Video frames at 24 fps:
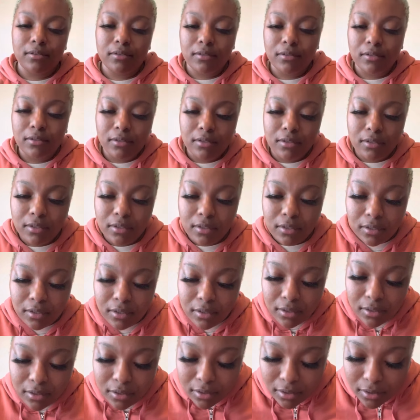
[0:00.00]

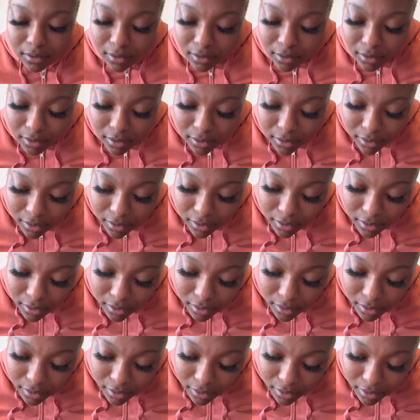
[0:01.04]

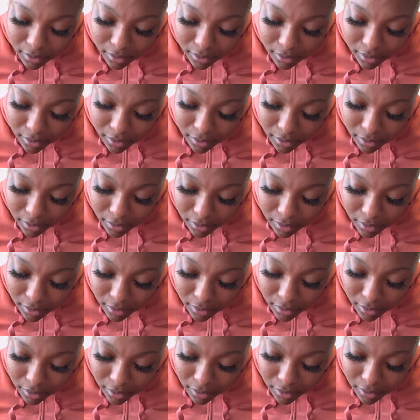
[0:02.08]

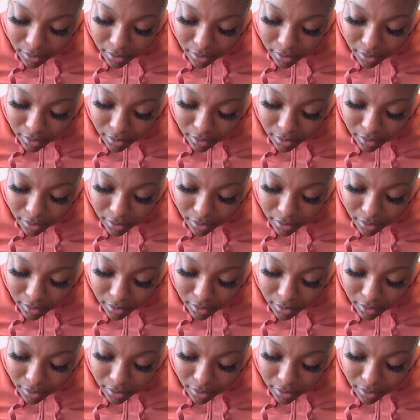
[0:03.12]
No one is speaking in this clip.